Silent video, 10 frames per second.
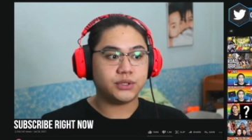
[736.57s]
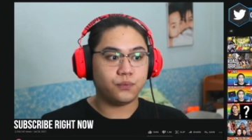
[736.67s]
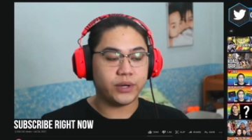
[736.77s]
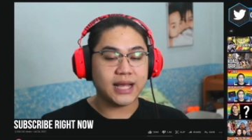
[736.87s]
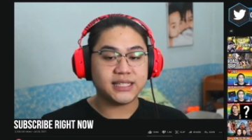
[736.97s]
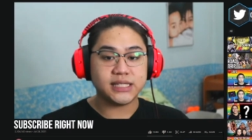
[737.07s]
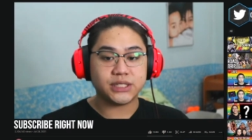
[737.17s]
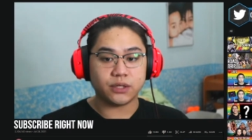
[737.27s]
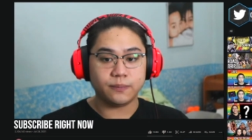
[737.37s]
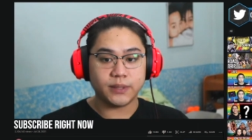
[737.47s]
When I see
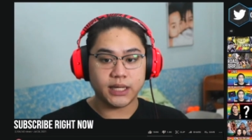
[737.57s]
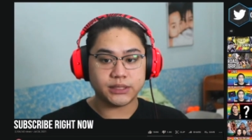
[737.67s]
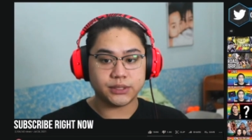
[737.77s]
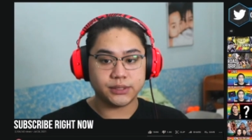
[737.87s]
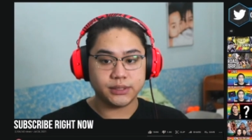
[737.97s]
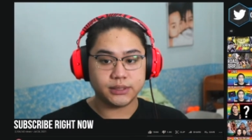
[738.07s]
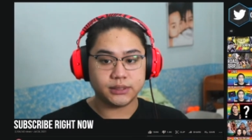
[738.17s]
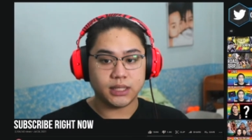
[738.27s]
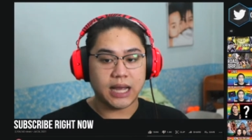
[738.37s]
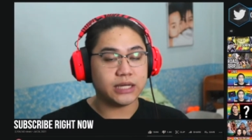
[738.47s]
terminators,
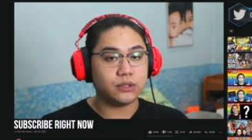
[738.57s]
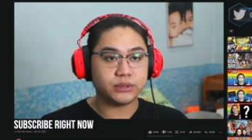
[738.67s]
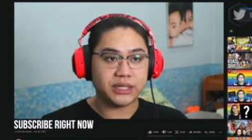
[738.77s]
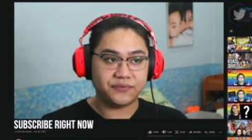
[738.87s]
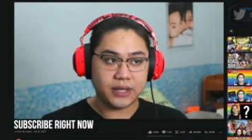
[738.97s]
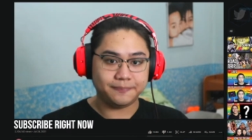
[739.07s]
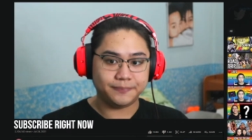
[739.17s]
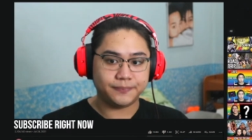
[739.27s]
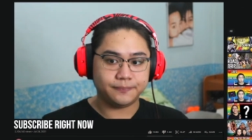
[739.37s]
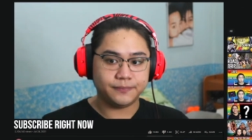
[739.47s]
I don't give up,
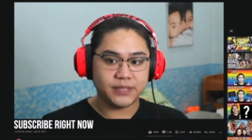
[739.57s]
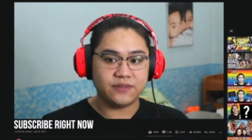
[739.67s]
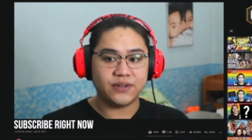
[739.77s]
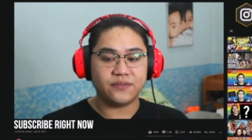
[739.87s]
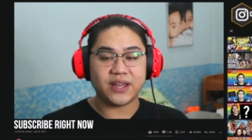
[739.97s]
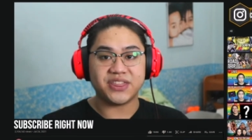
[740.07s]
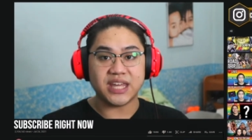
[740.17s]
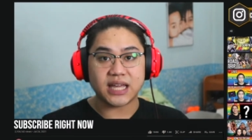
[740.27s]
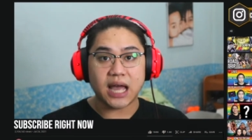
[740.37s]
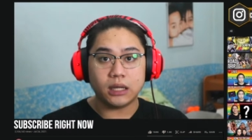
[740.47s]
even if I
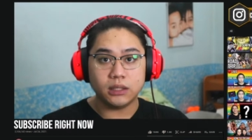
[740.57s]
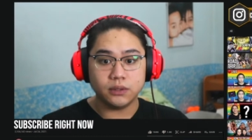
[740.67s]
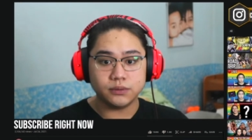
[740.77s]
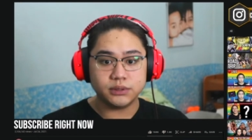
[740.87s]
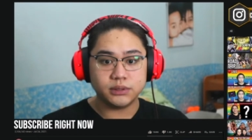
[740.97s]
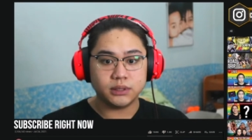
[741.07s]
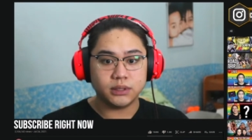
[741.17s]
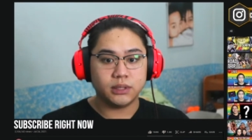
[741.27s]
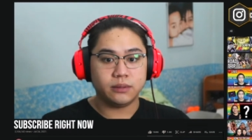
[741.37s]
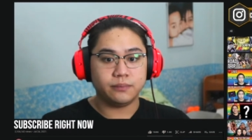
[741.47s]
think I'll lose,
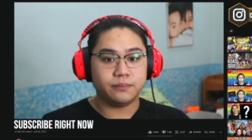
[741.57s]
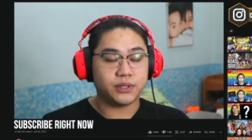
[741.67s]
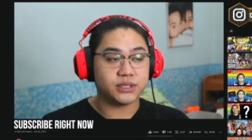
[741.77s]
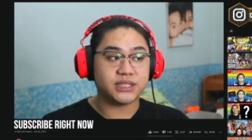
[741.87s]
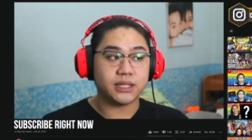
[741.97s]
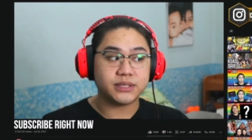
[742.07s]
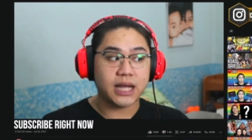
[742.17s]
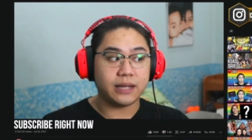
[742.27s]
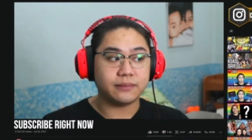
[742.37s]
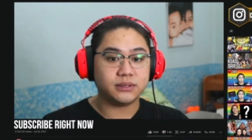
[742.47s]
because
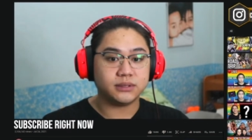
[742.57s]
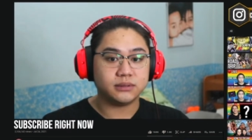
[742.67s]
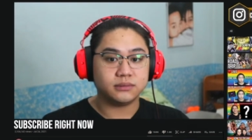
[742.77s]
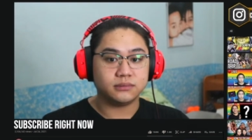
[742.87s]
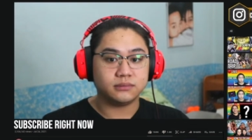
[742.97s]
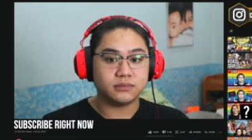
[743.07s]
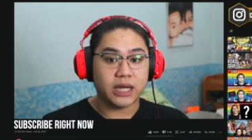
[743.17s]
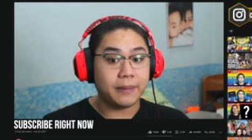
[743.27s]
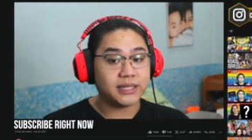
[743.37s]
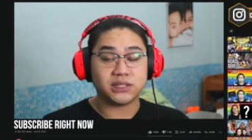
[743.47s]
sometimes I
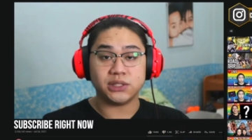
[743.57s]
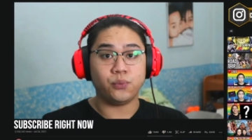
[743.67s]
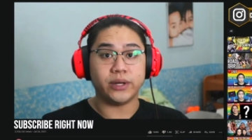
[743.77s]
magically win.